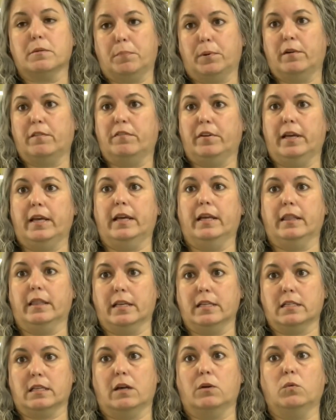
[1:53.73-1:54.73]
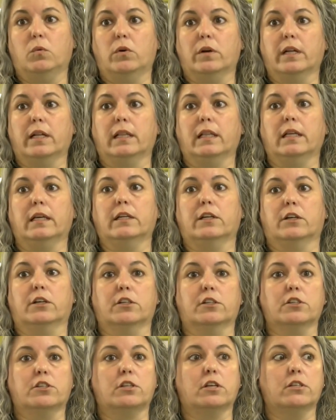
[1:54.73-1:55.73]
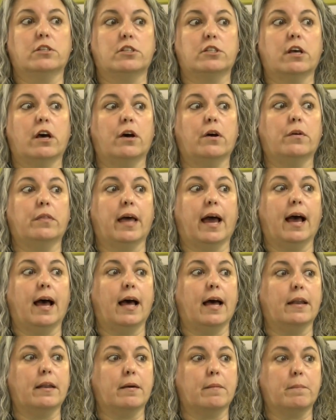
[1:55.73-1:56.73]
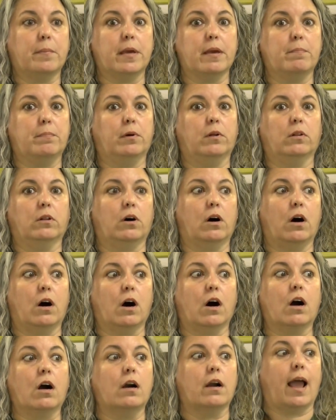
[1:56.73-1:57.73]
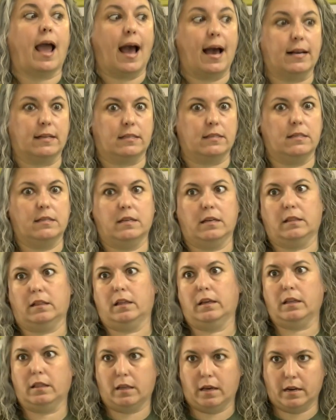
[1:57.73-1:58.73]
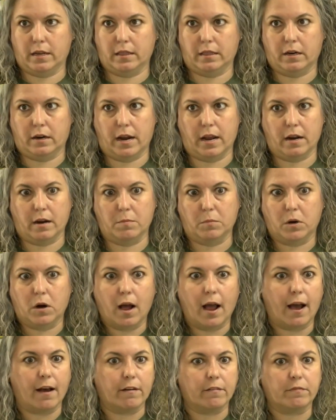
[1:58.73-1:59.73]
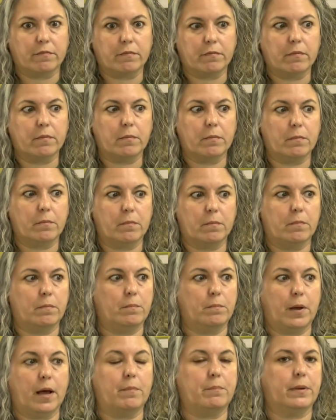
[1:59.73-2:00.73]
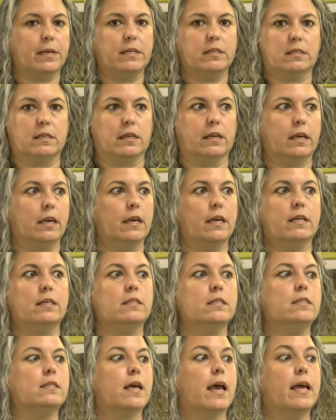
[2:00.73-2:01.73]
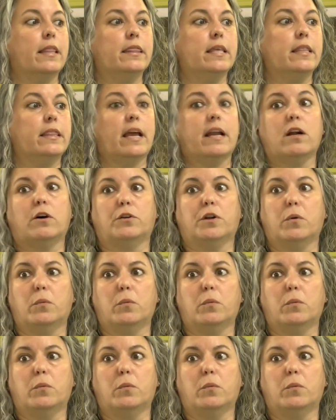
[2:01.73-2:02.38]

prevent these unwanted litters so that people aren't accidentally letting their animal have puppies and kittens and then they don't know